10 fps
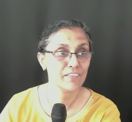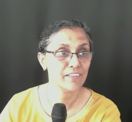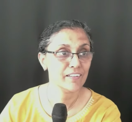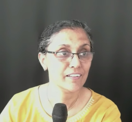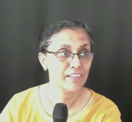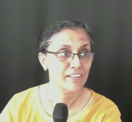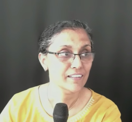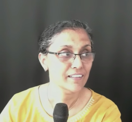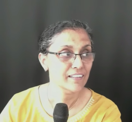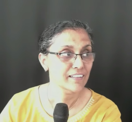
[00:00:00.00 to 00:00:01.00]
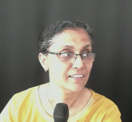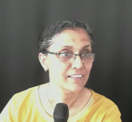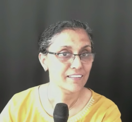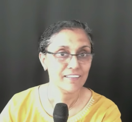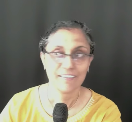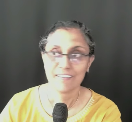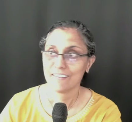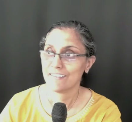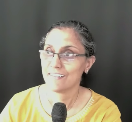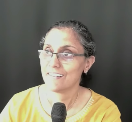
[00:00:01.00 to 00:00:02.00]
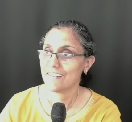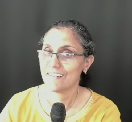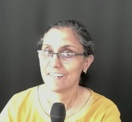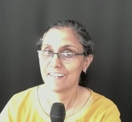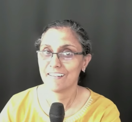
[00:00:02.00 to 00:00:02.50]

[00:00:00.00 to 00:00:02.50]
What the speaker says: (silence)